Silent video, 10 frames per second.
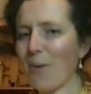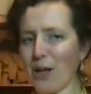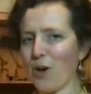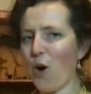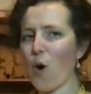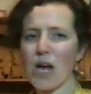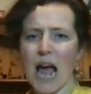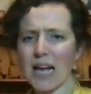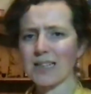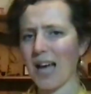are your
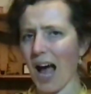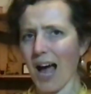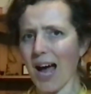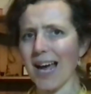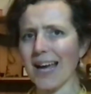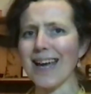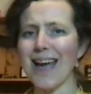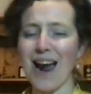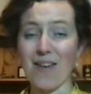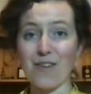cacti?
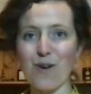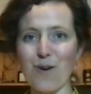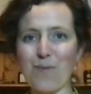Are they doing